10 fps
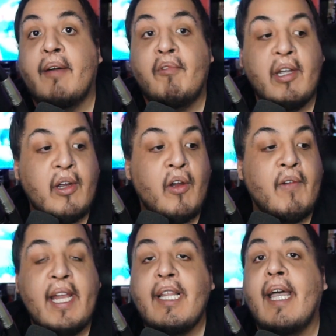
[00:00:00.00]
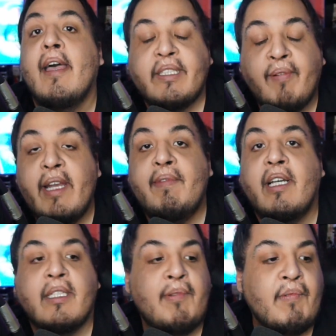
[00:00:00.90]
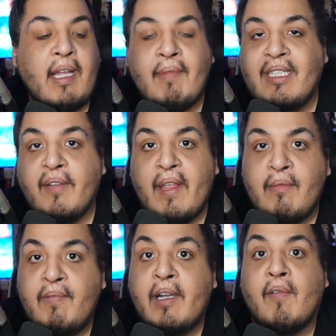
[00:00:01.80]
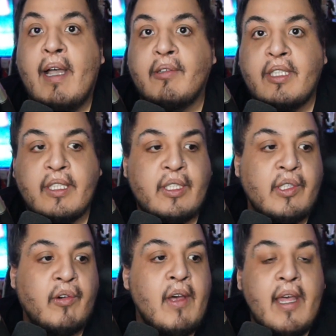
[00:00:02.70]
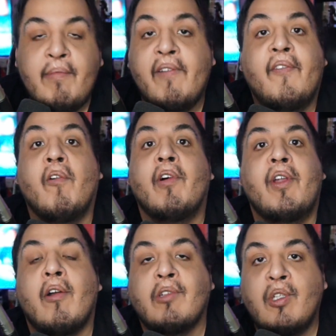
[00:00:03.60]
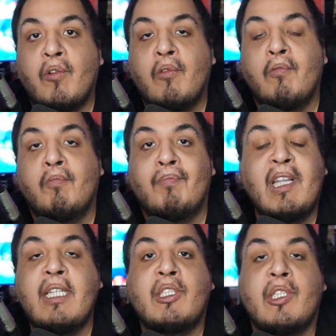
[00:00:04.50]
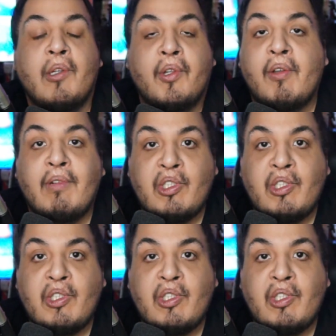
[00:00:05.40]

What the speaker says: We're already, like, it's funny because people like myself that have been around since, you know, before Naruto, Bleach, you know, the